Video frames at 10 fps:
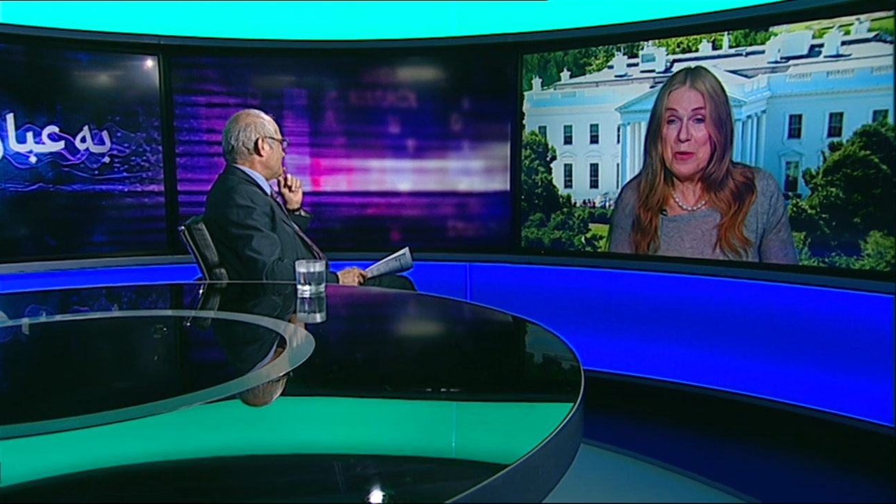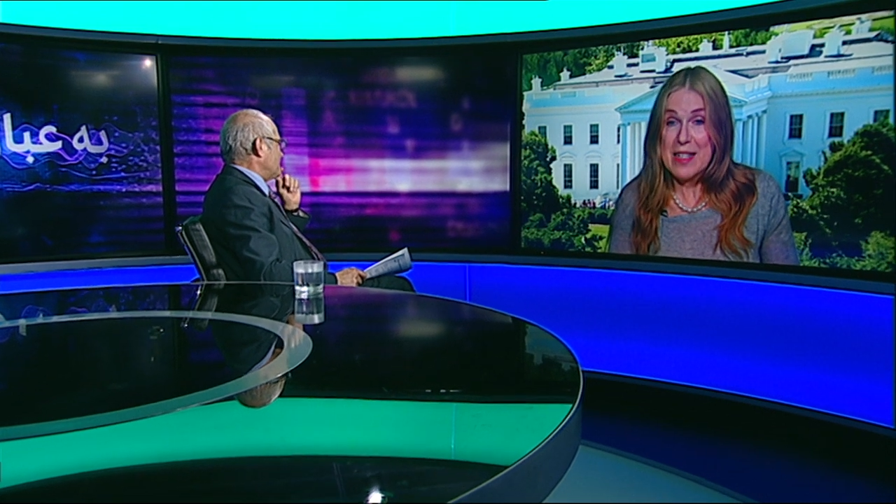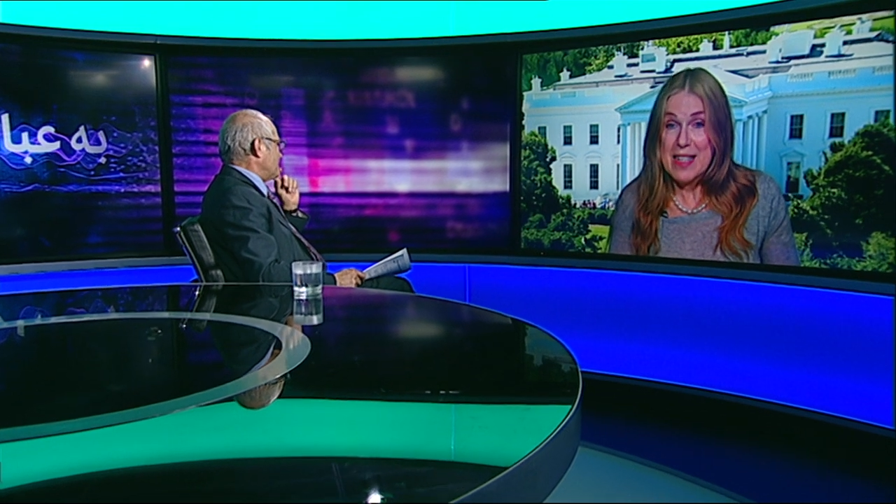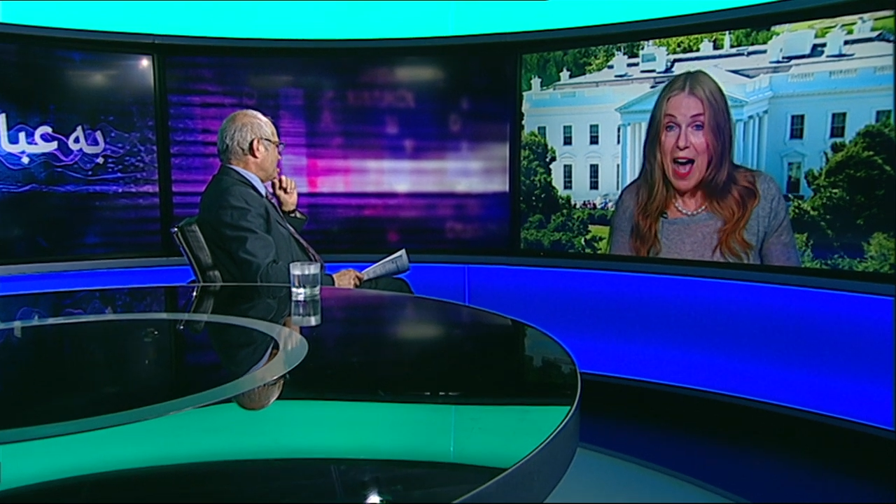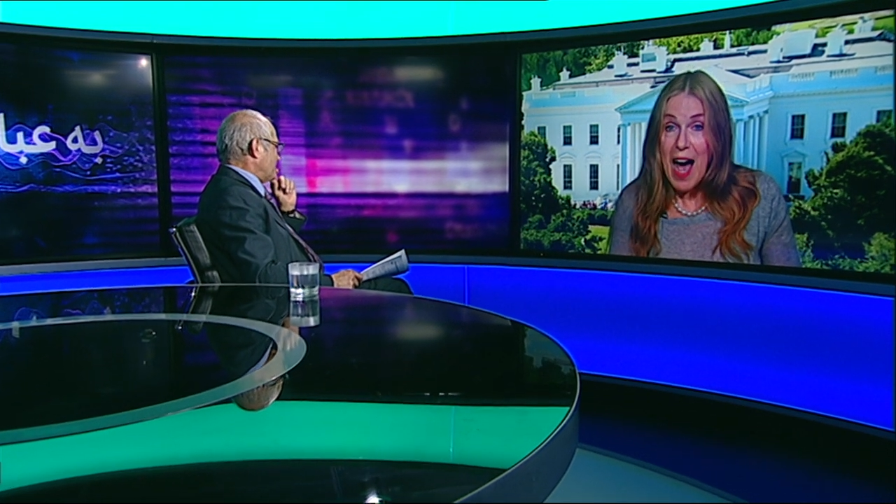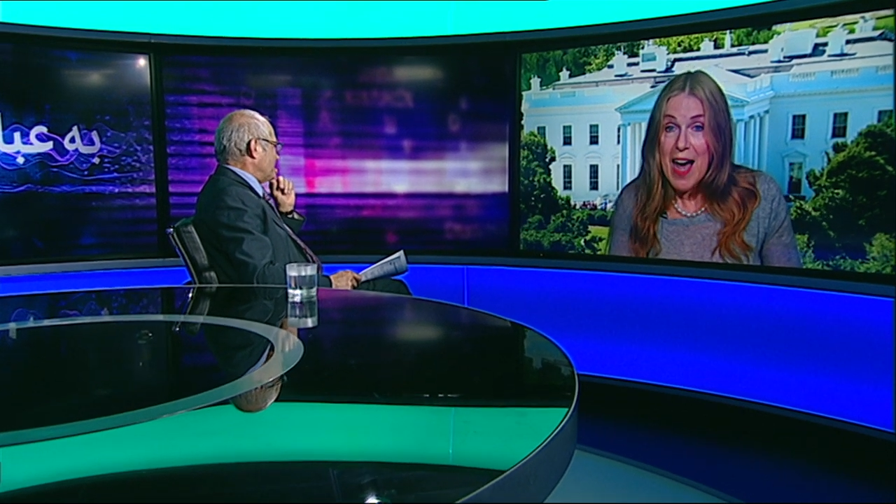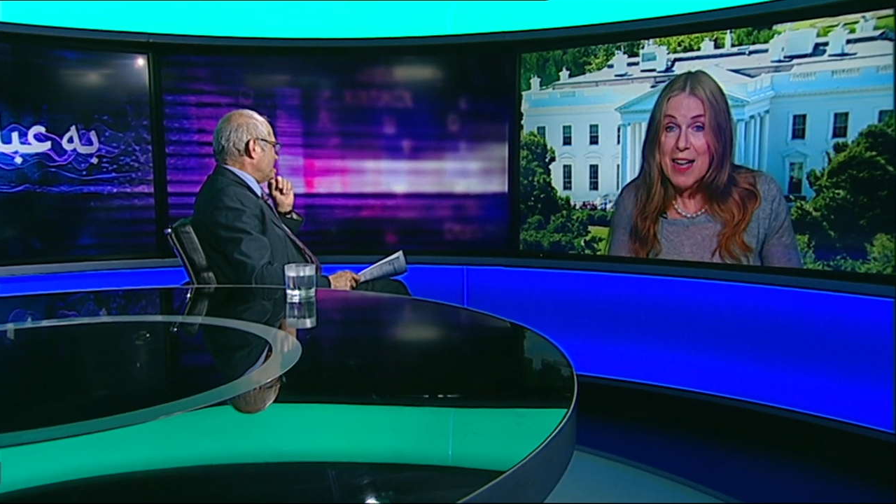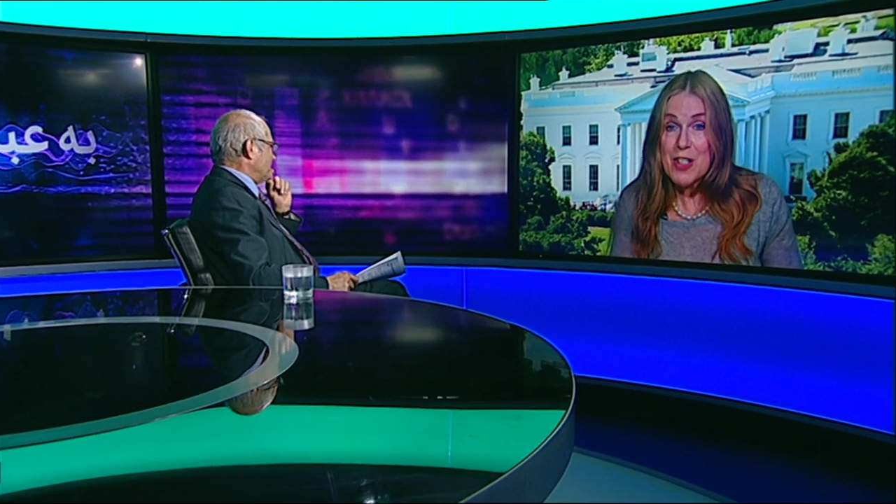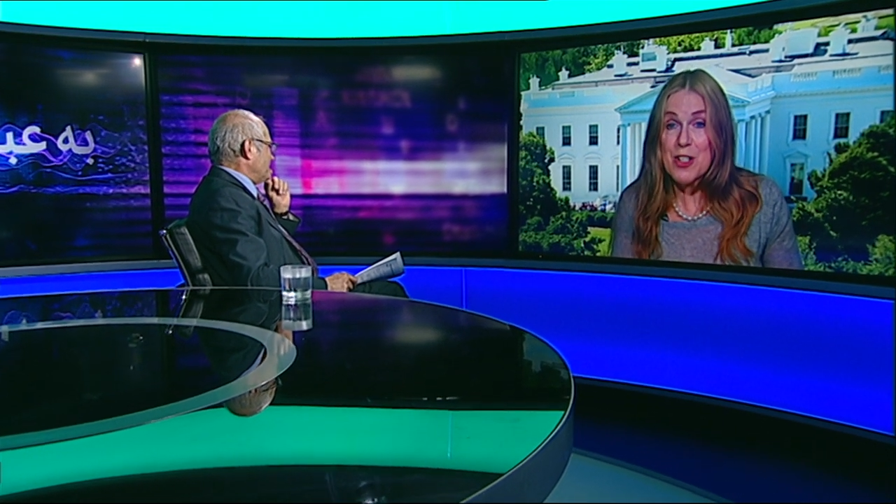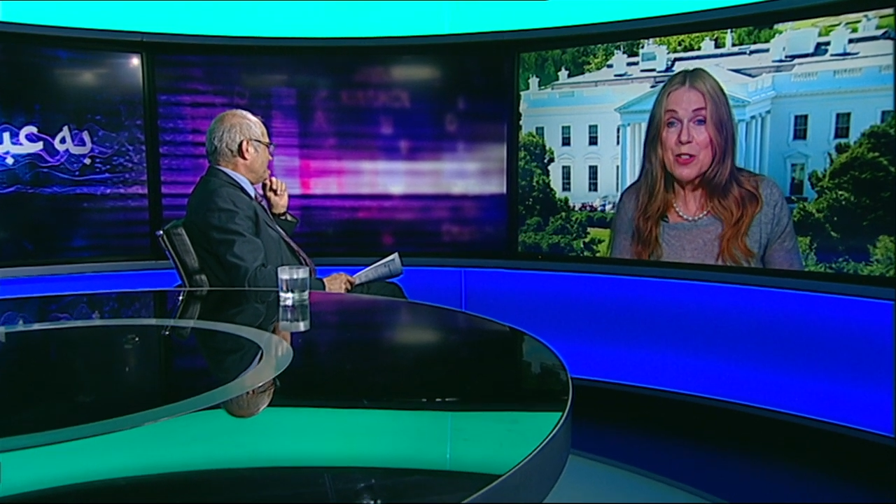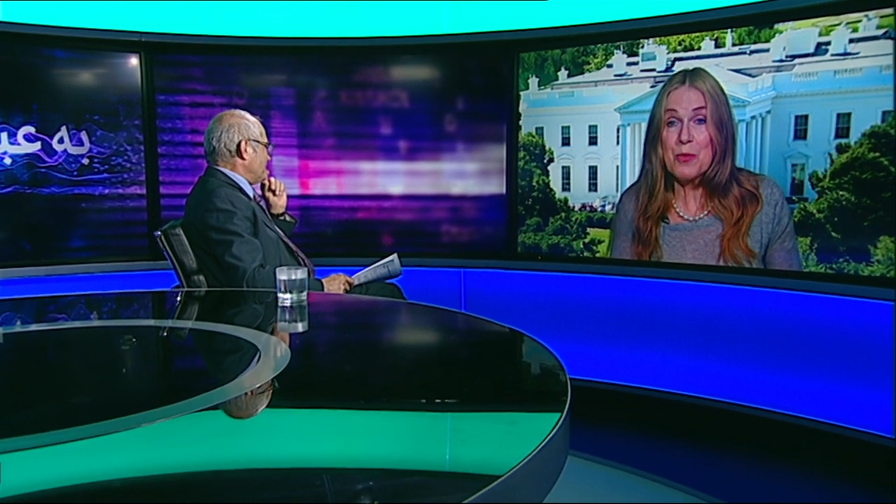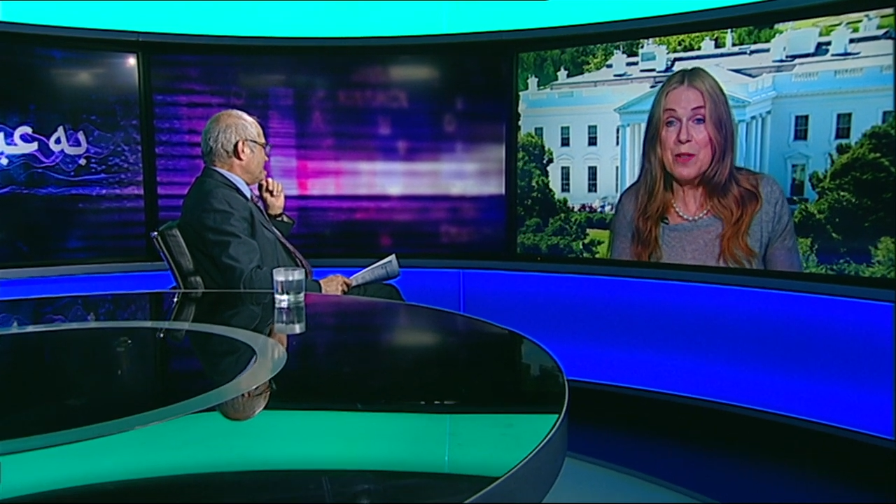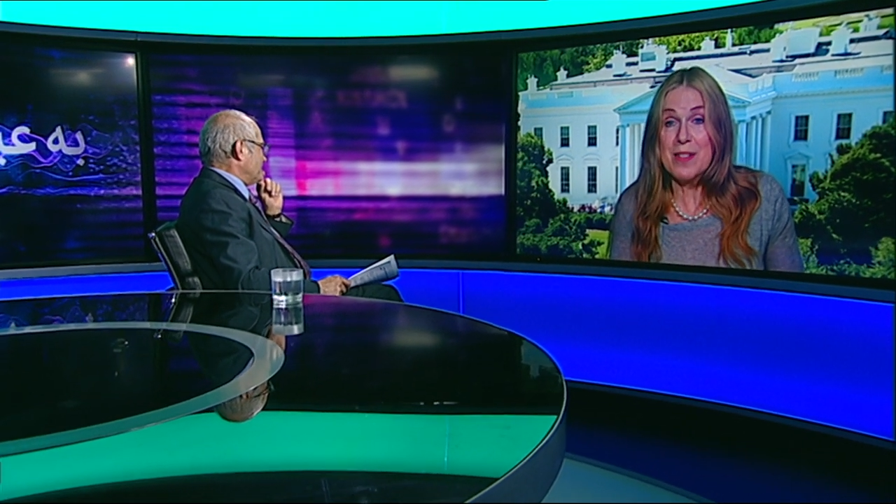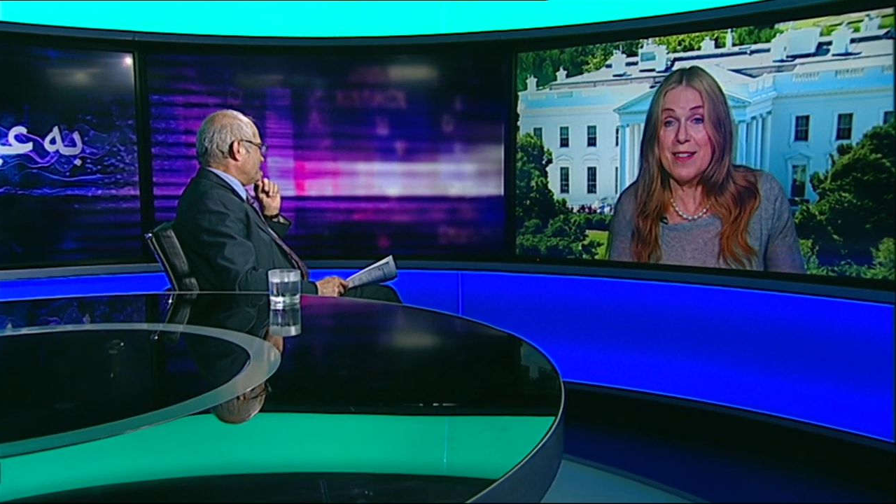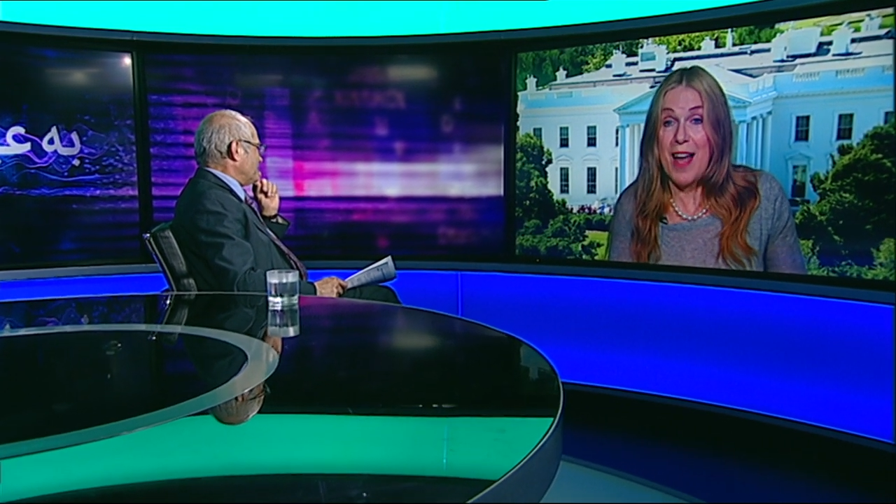died; it just
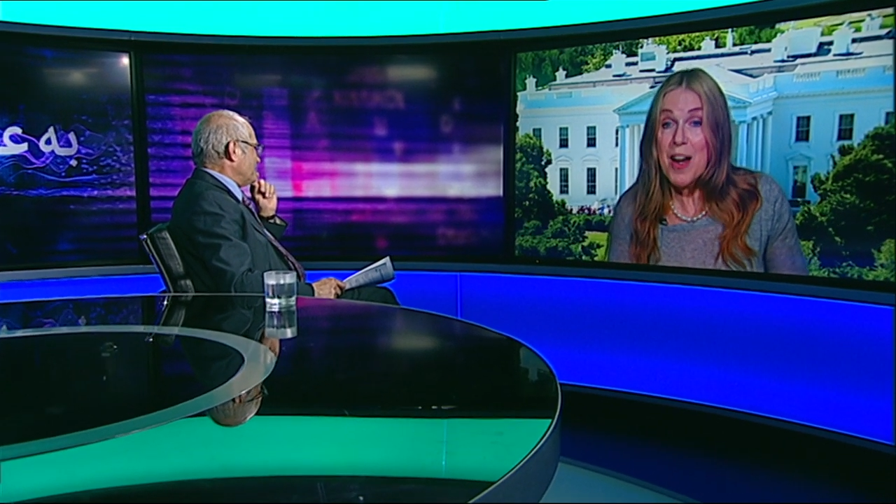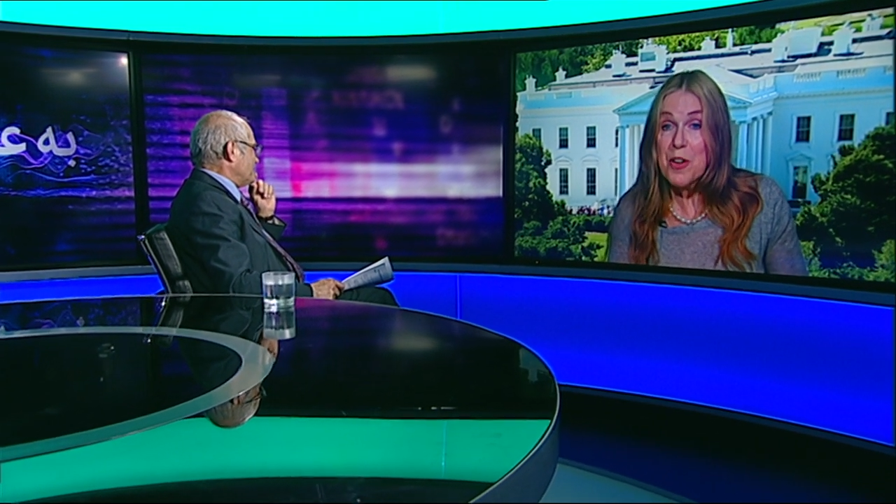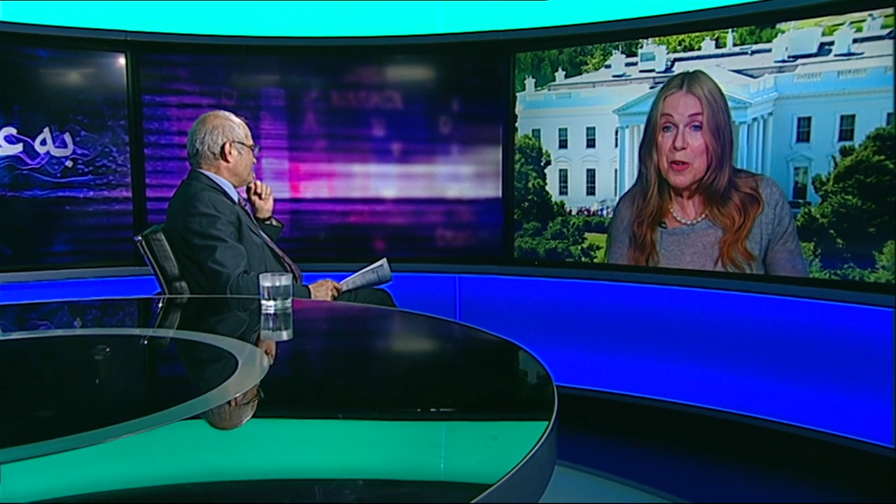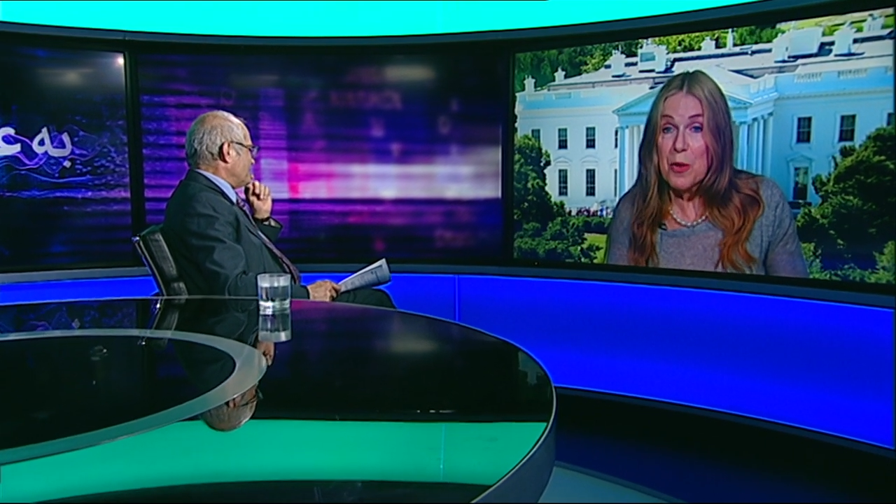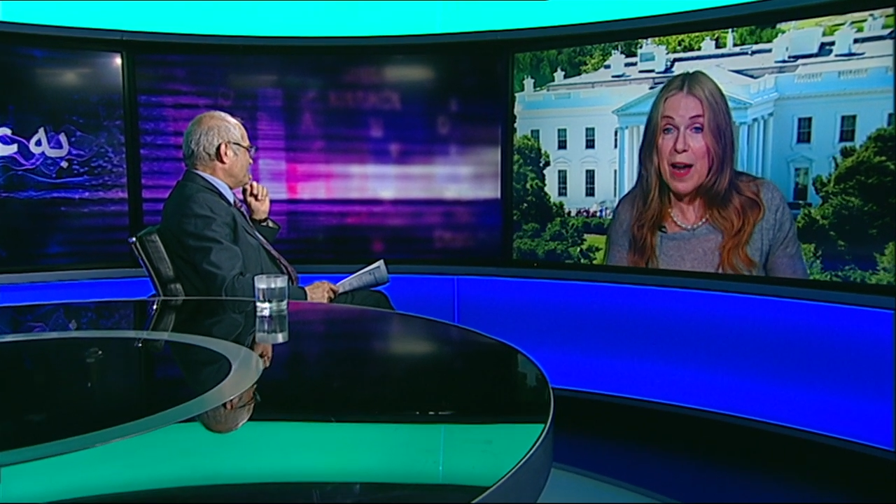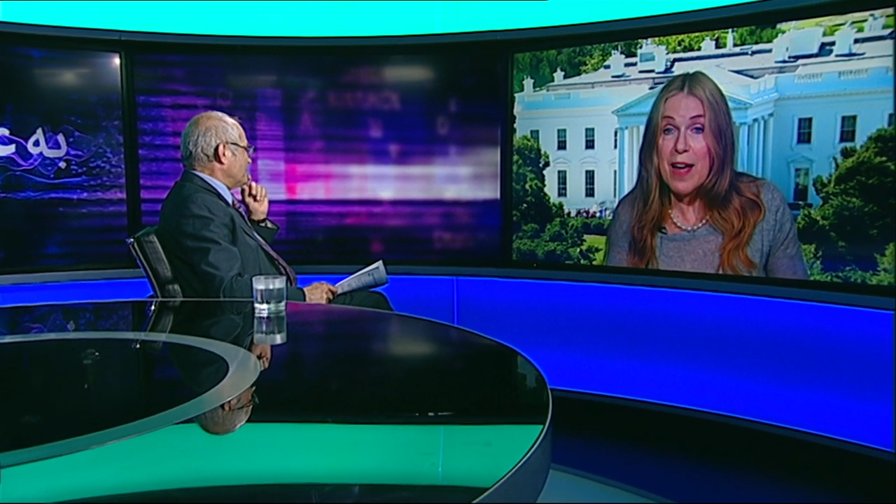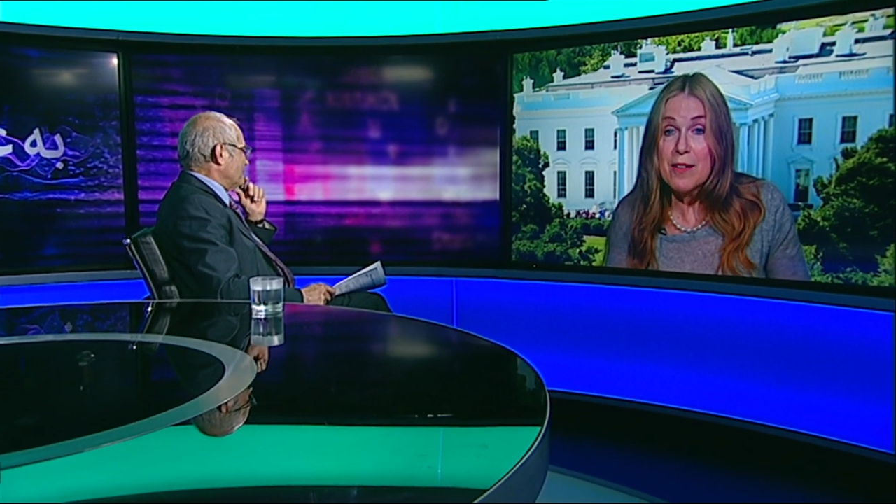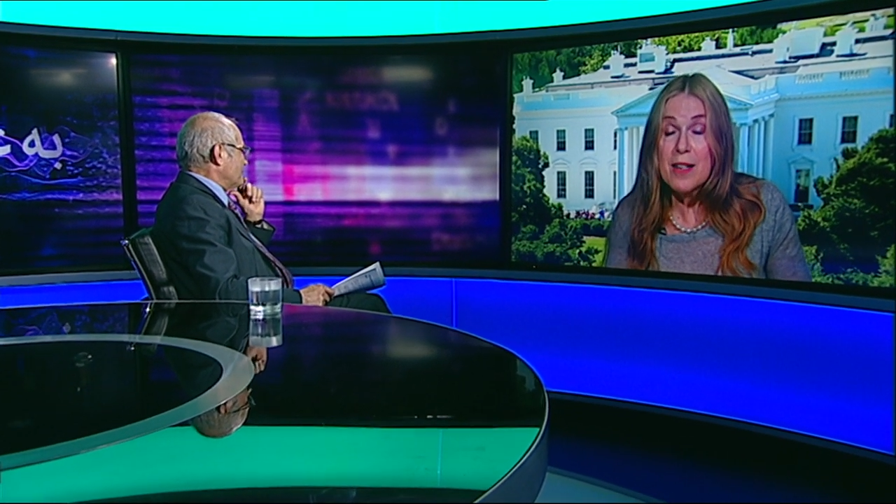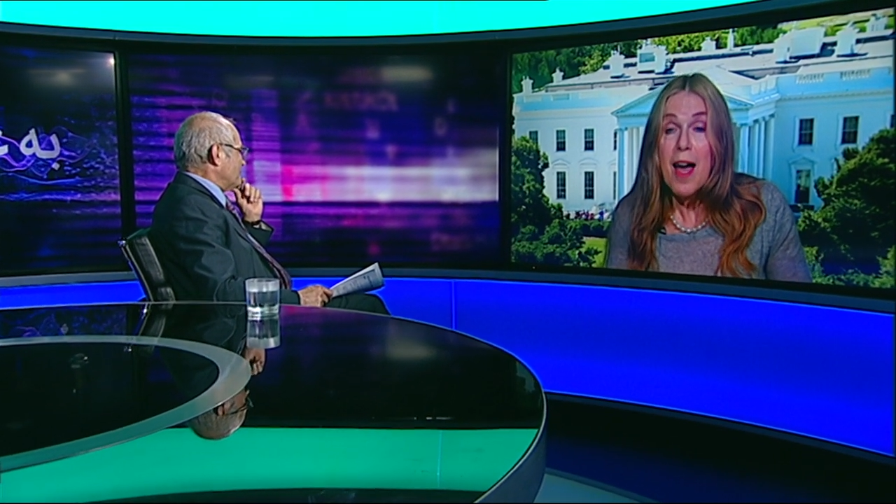was underground.